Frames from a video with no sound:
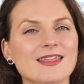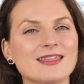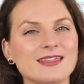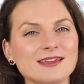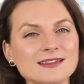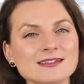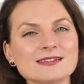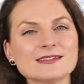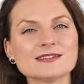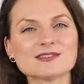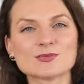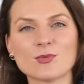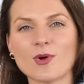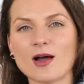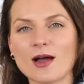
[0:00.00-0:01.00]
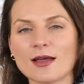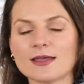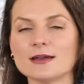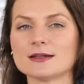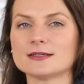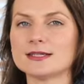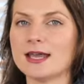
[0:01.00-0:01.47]
This is
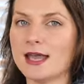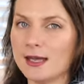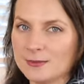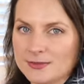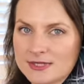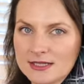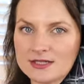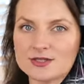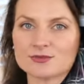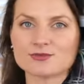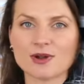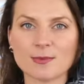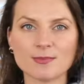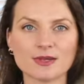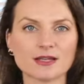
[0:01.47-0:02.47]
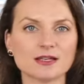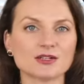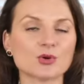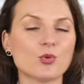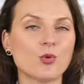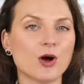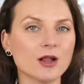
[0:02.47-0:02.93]
why attempting to
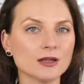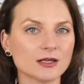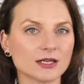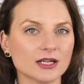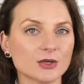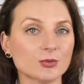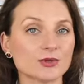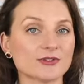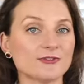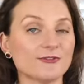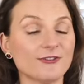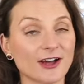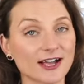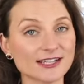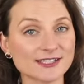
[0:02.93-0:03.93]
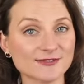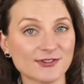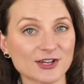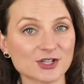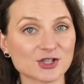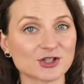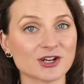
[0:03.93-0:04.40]
replicate quality with fast
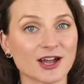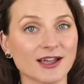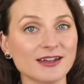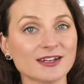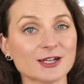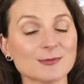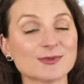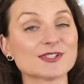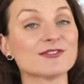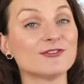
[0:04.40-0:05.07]
fashion items